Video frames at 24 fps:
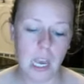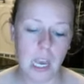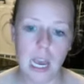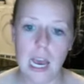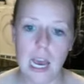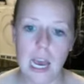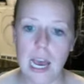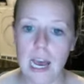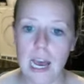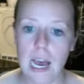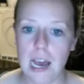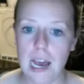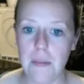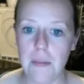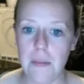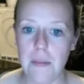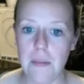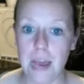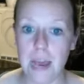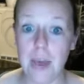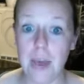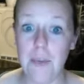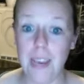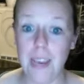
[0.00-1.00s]

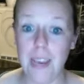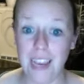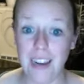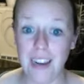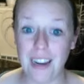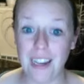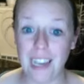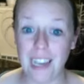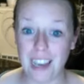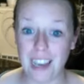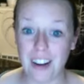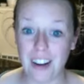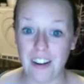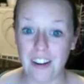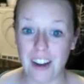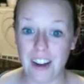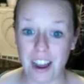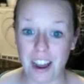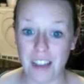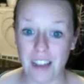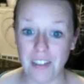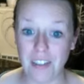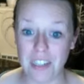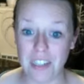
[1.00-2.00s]
And we're going to get
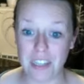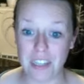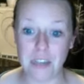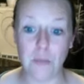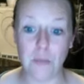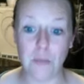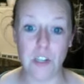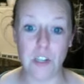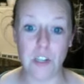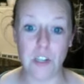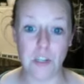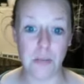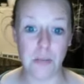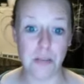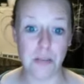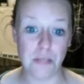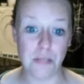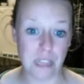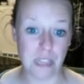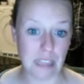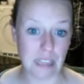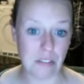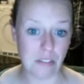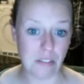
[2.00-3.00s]
crafty, which will be
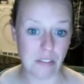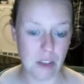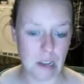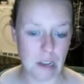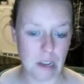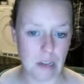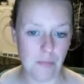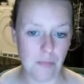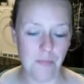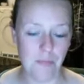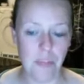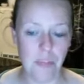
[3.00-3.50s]
really fun.